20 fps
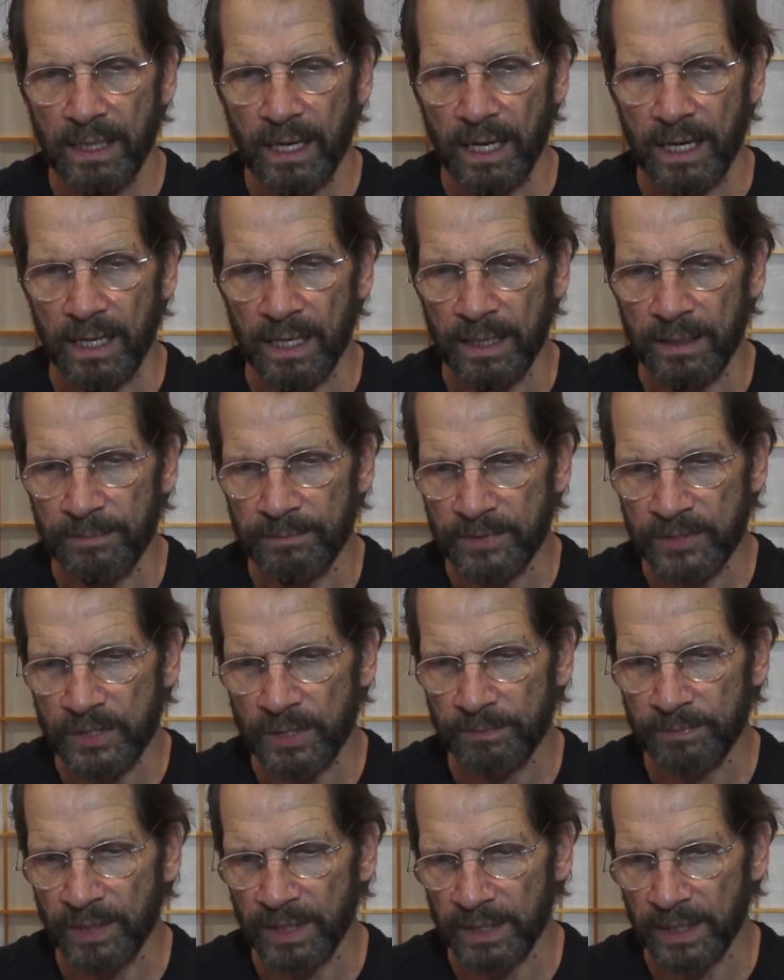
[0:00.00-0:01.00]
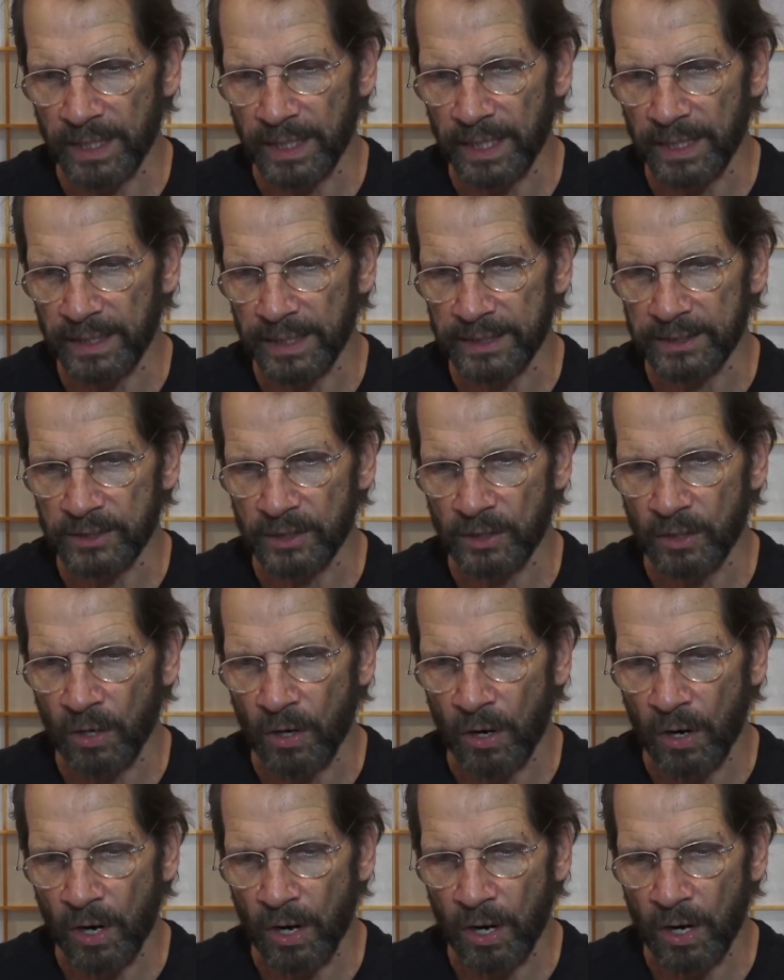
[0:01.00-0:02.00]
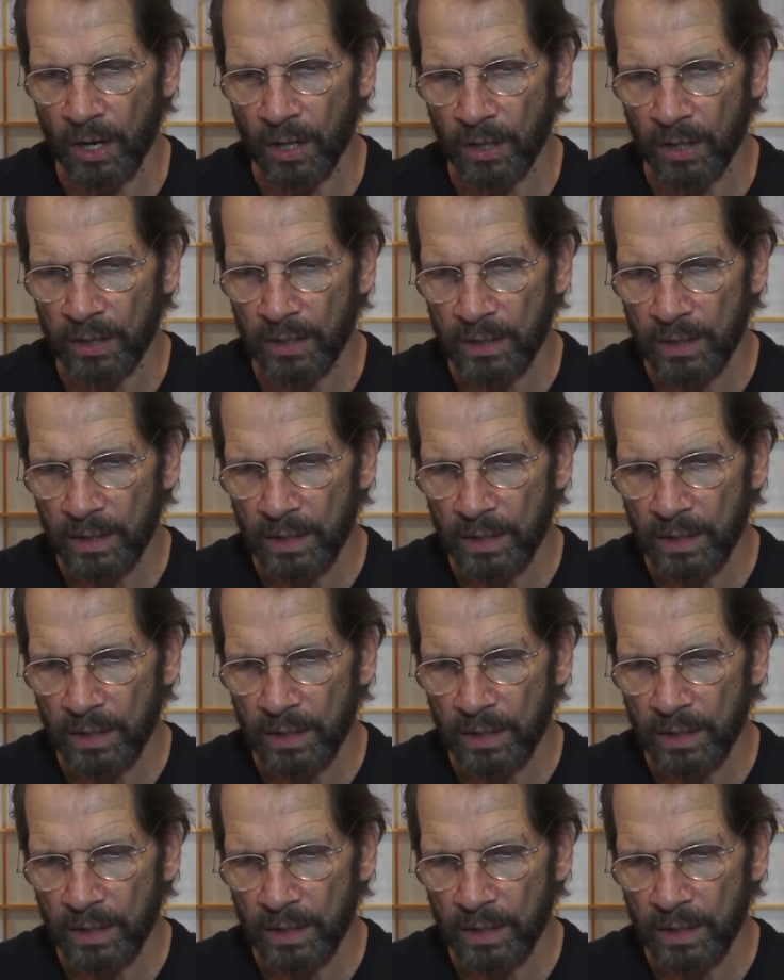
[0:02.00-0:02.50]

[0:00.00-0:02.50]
um, something that I like to call